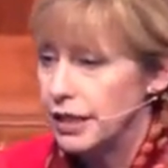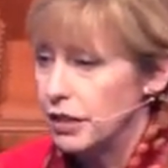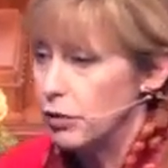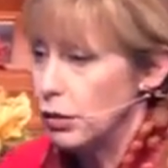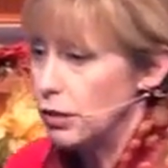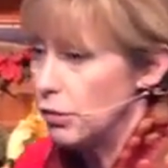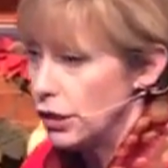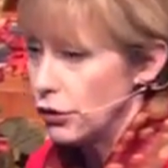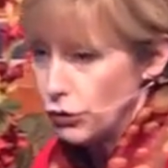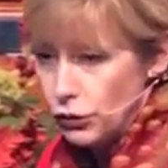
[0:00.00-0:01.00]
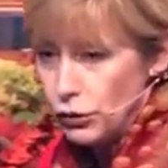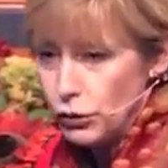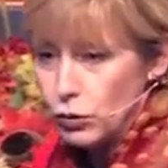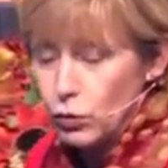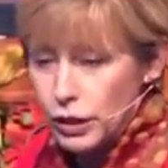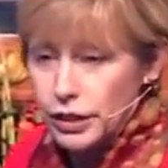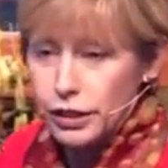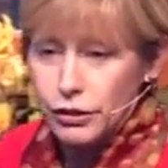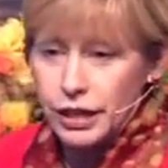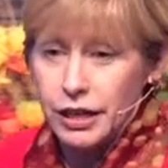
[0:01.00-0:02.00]
and my mother knew
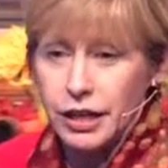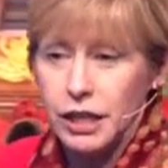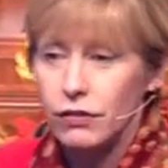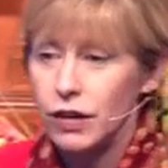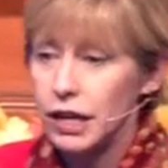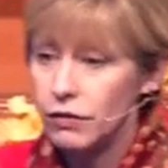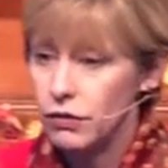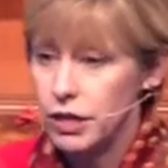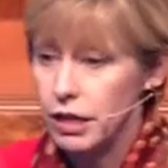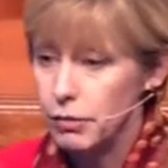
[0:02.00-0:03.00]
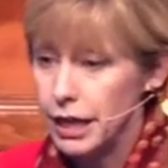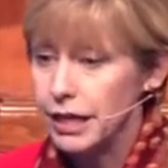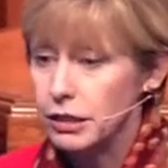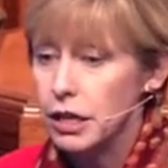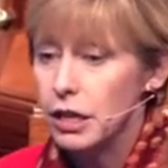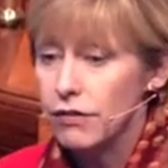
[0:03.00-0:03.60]
195 of them and